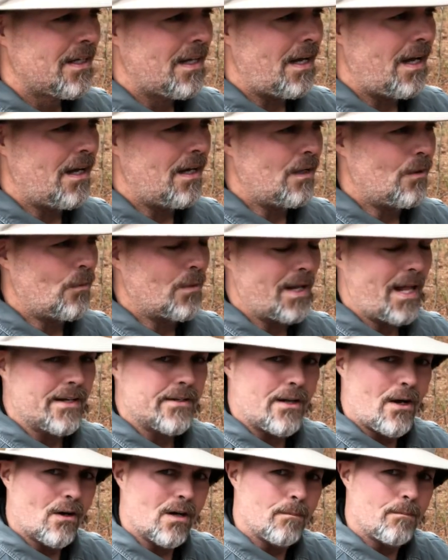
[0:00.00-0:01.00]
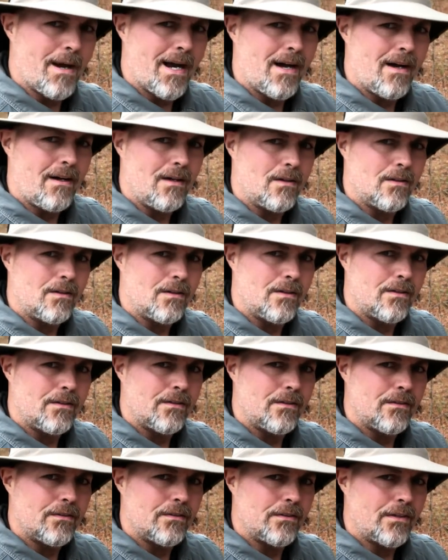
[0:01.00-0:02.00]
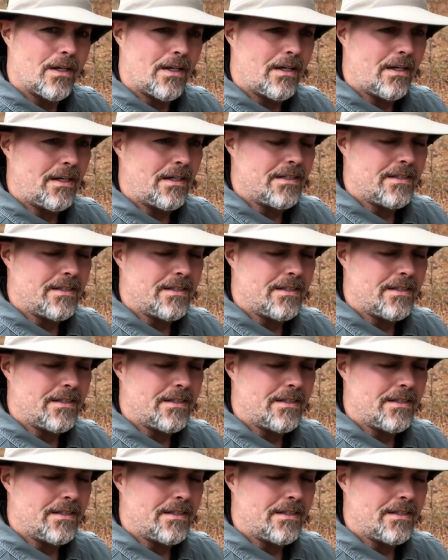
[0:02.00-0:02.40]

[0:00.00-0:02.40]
uh, when I talk about the